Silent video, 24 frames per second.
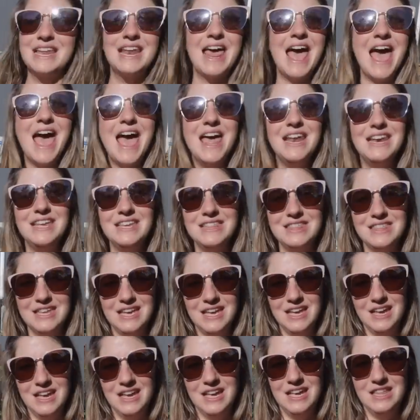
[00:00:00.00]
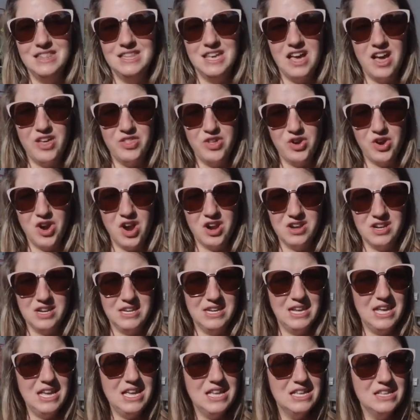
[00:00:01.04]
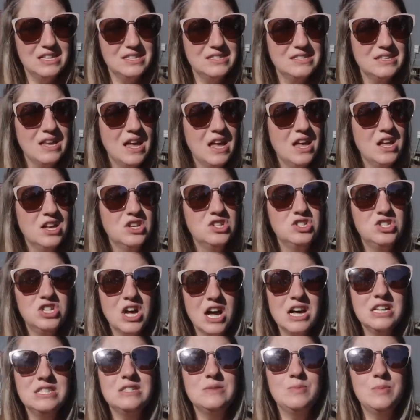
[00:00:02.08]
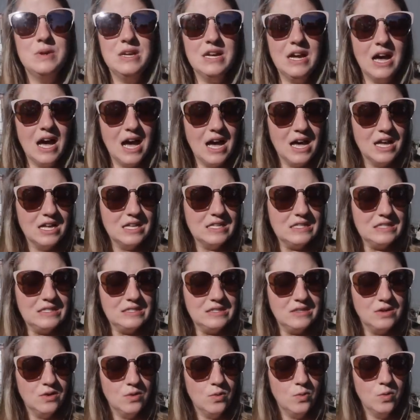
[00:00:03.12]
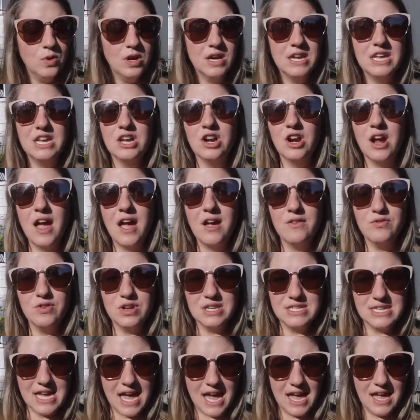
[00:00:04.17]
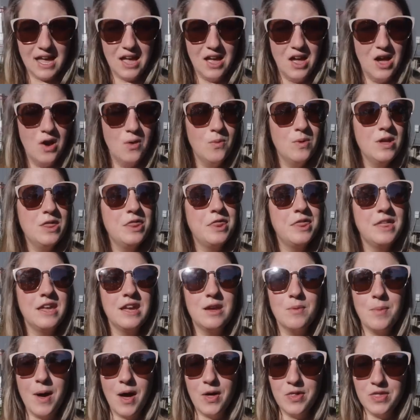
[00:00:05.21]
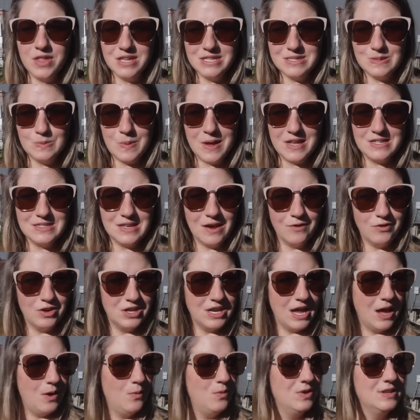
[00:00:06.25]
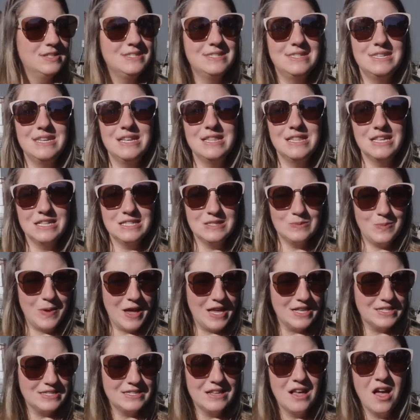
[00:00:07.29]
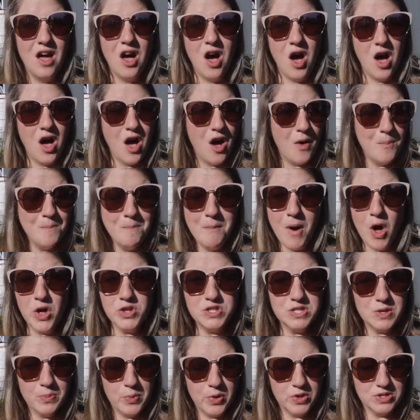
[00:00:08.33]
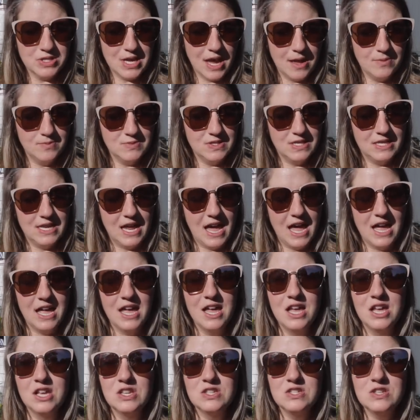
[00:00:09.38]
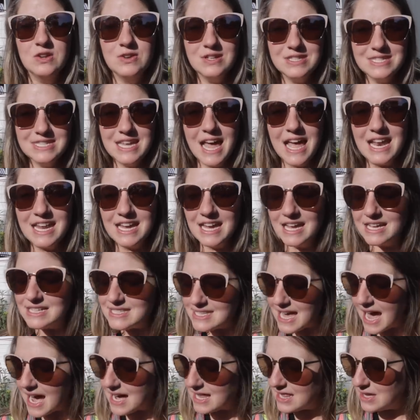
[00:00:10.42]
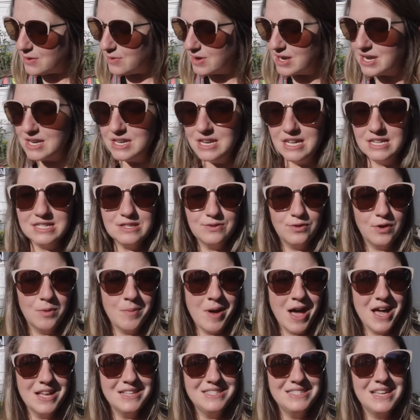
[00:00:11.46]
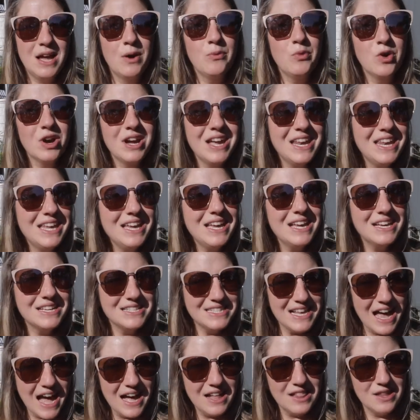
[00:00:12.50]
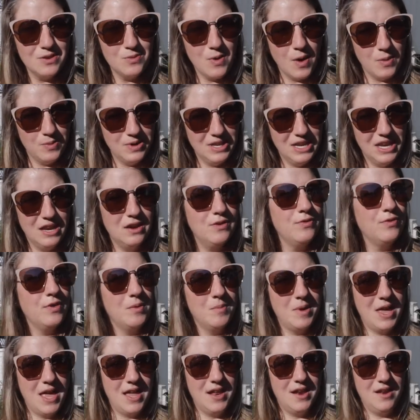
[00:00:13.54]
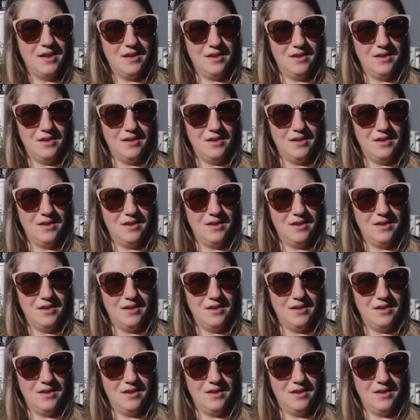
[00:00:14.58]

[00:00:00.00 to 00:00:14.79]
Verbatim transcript: than anything in the other garden is, just because we're here every day. We think about this space every day. We see this space multiple times a day. So it's getting exactly what it needs from us, and we're getting exactly what we need from it.